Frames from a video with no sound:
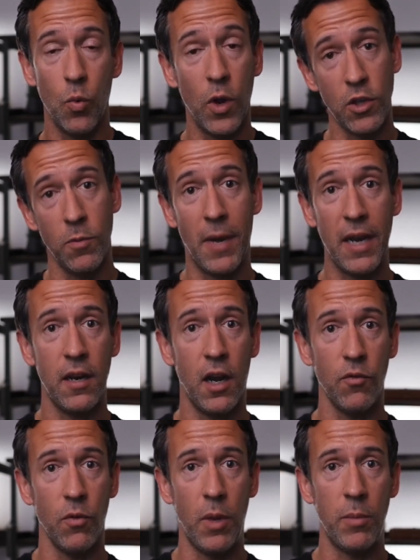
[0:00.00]
what you might
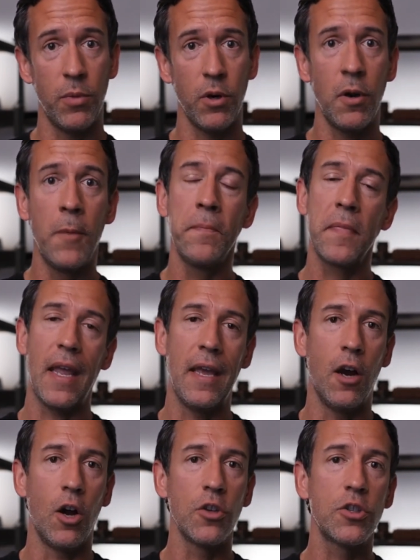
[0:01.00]
not remember,
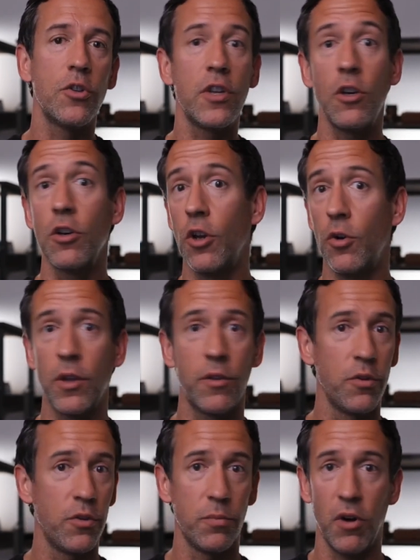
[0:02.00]
and also that you're going
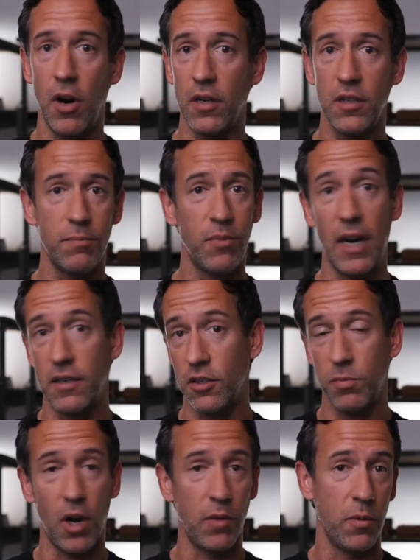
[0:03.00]
through the
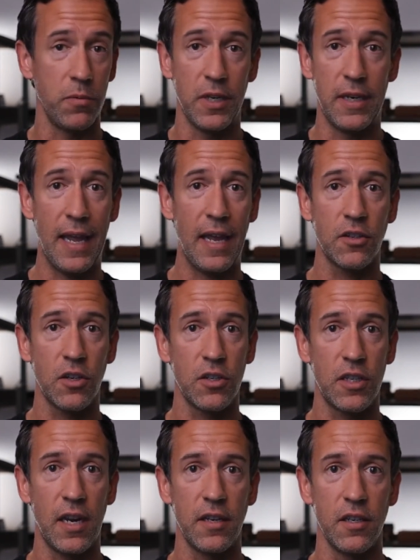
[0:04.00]
practice problems and
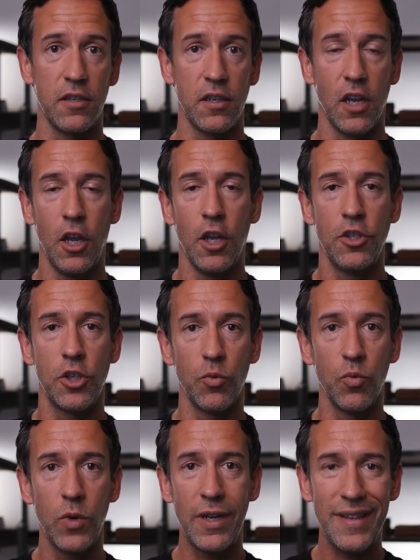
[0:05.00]
exercises to
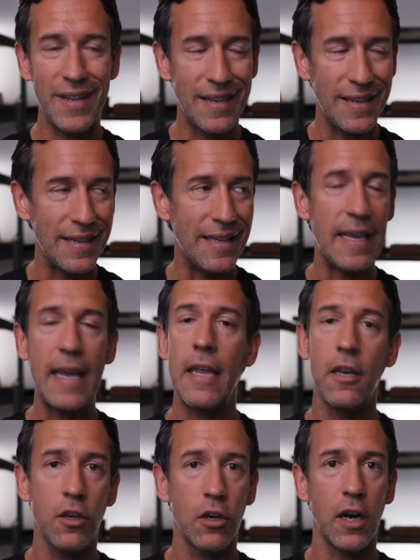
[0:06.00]
really get
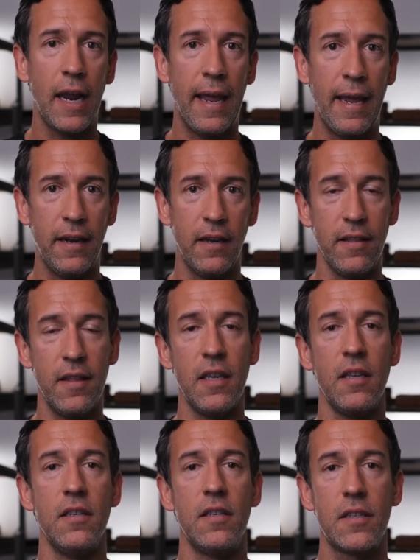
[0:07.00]
in your head
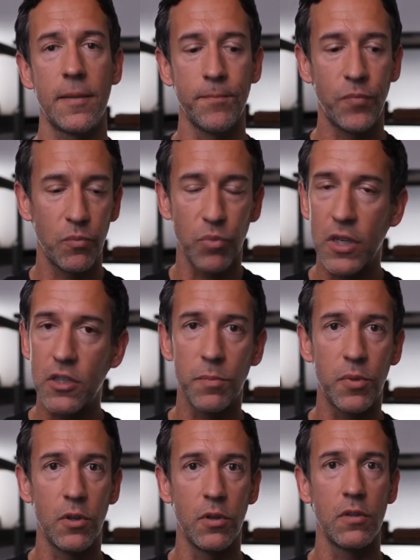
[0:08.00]
these
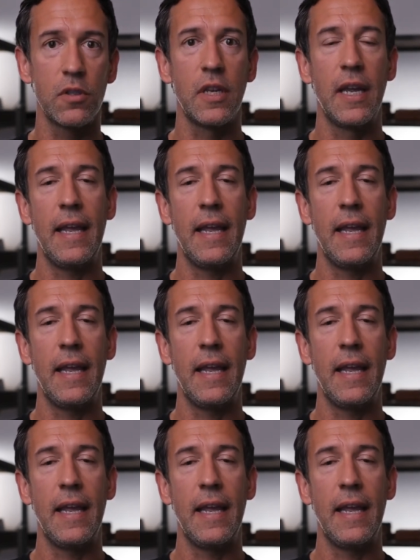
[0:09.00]
principles